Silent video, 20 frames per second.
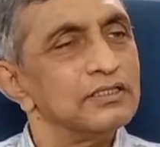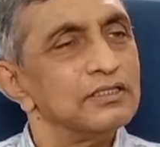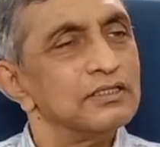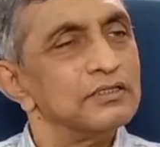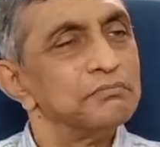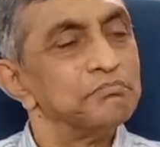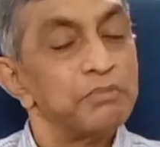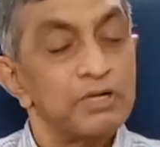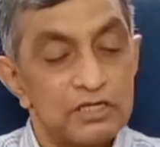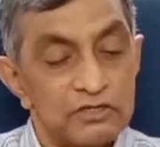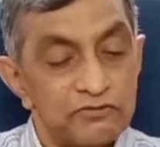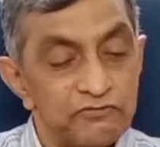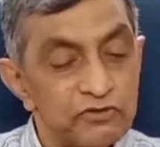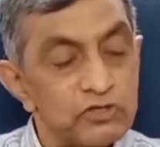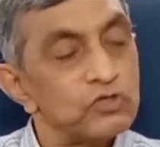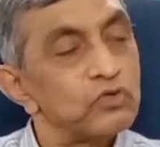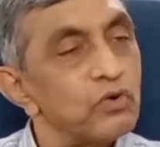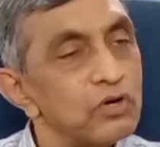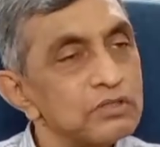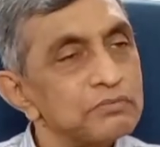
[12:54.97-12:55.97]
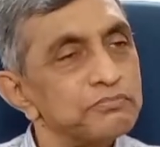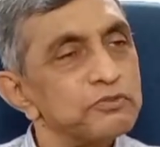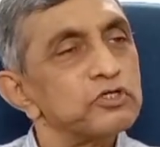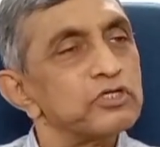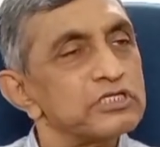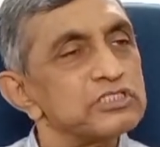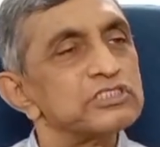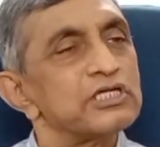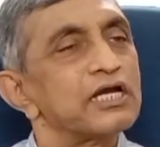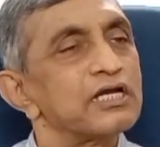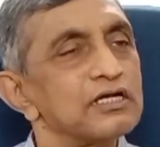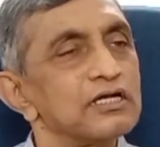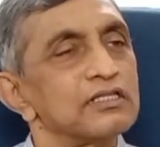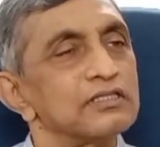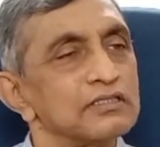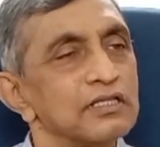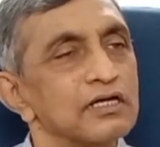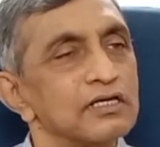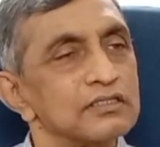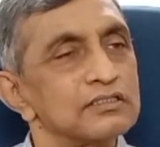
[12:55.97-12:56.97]
But if you don't put a check on
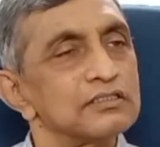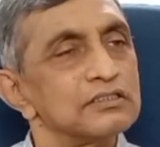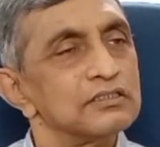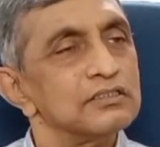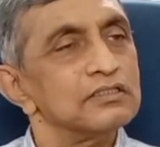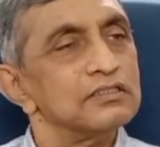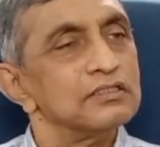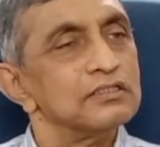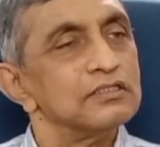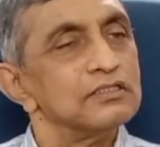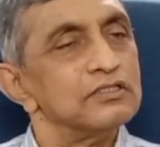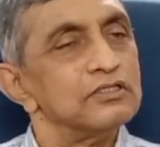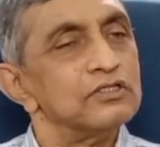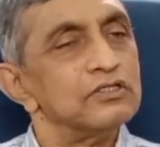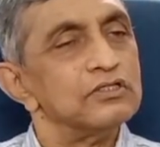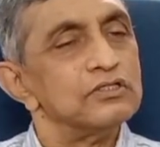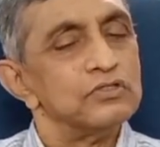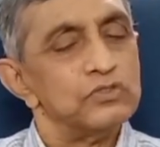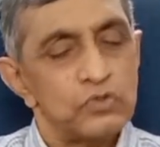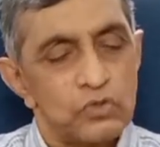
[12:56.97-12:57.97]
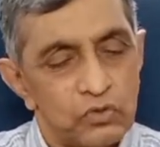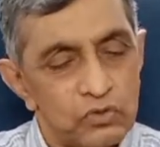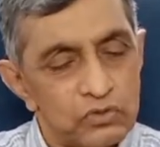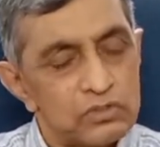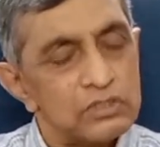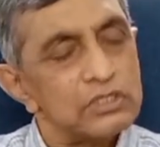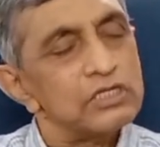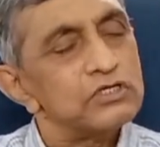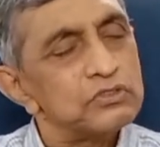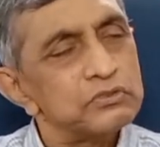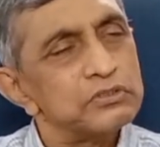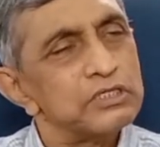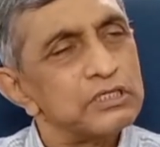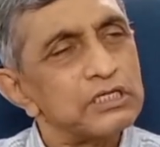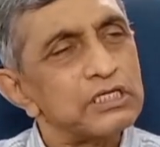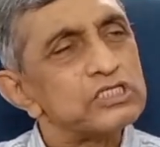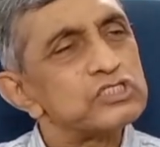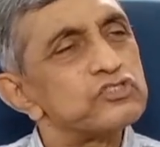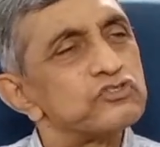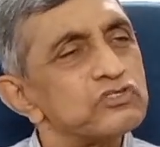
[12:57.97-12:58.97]
that, you could lead to an
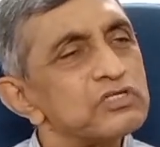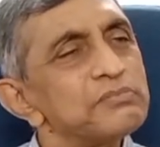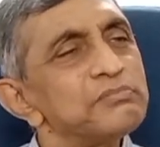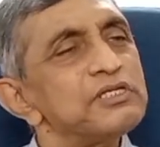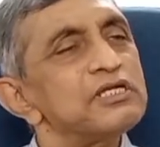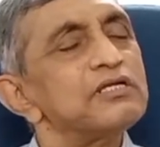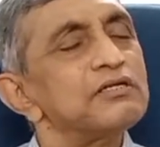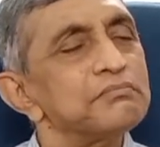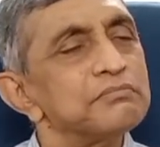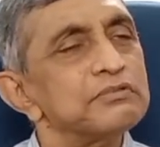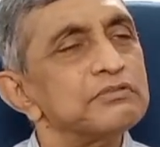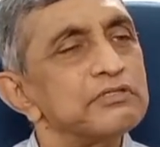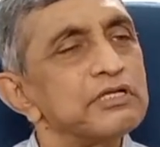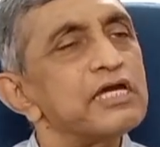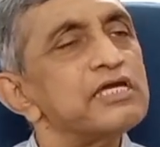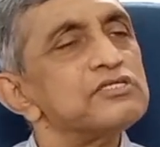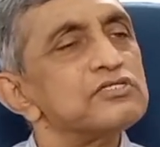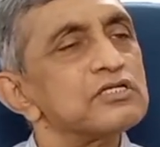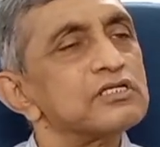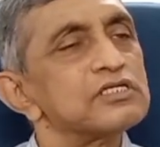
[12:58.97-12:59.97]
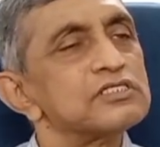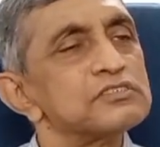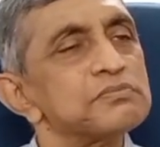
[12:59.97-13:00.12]
extremely dangerous